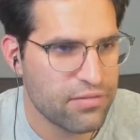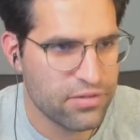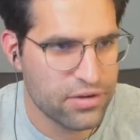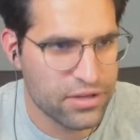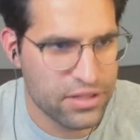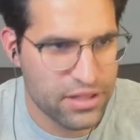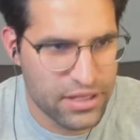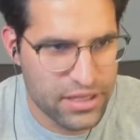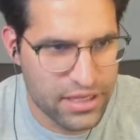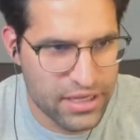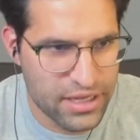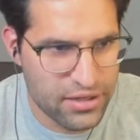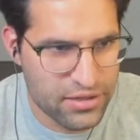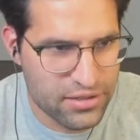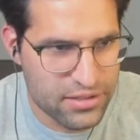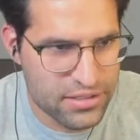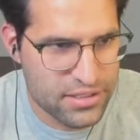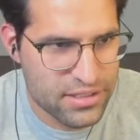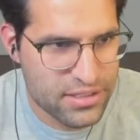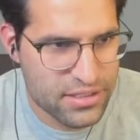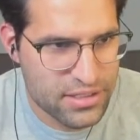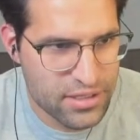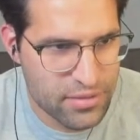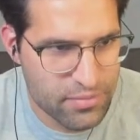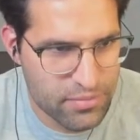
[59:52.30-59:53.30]
everything
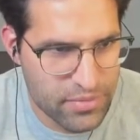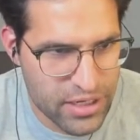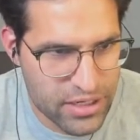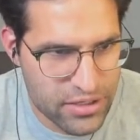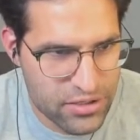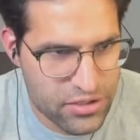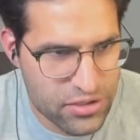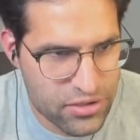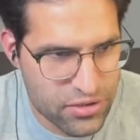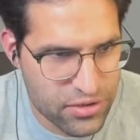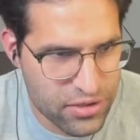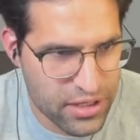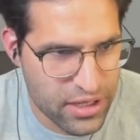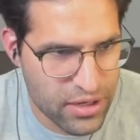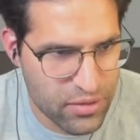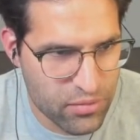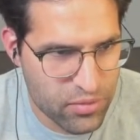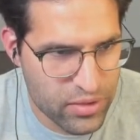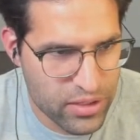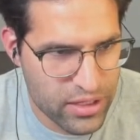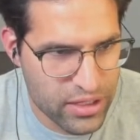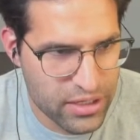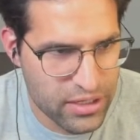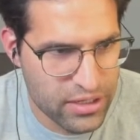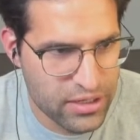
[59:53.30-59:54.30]
else to make sure
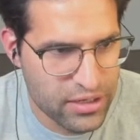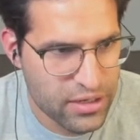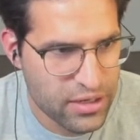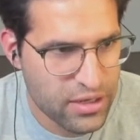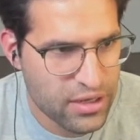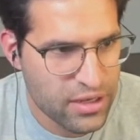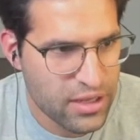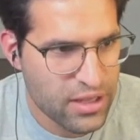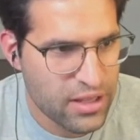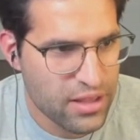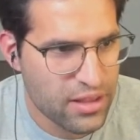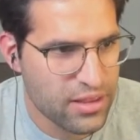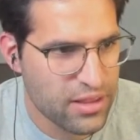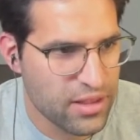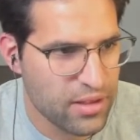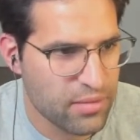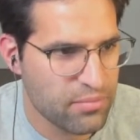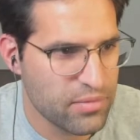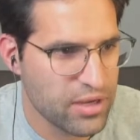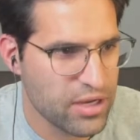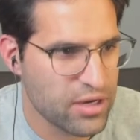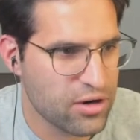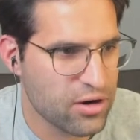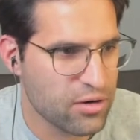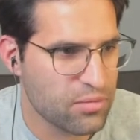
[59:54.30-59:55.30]
that we
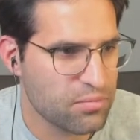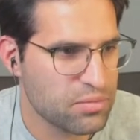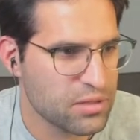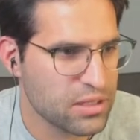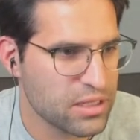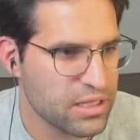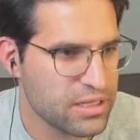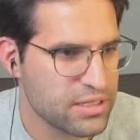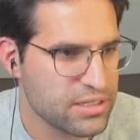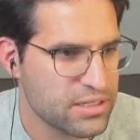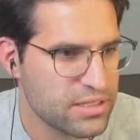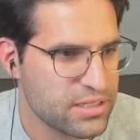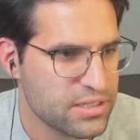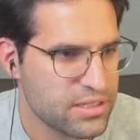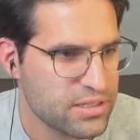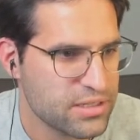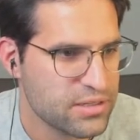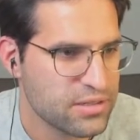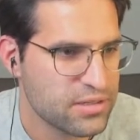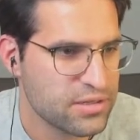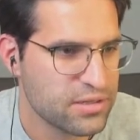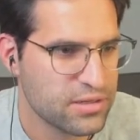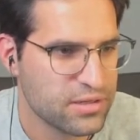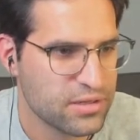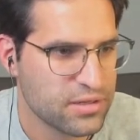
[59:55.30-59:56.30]
then make our
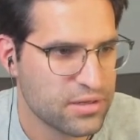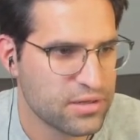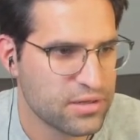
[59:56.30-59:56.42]
blitz